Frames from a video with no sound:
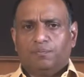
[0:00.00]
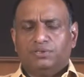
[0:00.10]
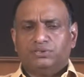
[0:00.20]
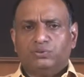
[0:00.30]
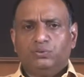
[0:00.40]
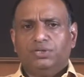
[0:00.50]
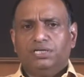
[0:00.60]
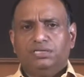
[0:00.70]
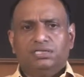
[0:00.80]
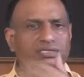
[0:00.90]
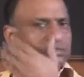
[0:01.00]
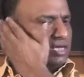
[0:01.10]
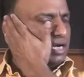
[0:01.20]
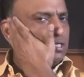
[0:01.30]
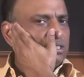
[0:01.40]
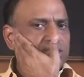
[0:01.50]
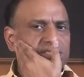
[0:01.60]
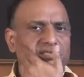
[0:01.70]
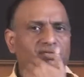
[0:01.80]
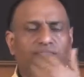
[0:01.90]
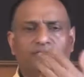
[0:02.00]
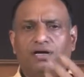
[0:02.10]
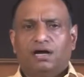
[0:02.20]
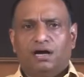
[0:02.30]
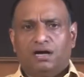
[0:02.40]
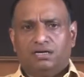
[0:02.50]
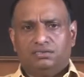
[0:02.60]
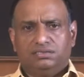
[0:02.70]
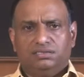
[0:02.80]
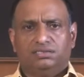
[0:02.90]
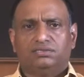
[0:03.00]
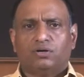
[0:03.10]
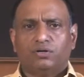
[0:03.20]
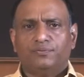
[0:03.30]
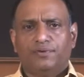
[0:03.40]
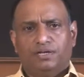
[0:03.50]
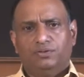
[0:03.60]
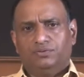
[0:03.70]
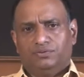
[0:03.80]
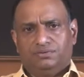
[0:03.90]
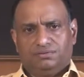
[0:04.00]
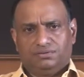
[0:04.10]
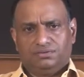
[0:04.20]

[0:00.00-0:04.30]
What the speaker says: Pursuing the desires of the heart is not valued.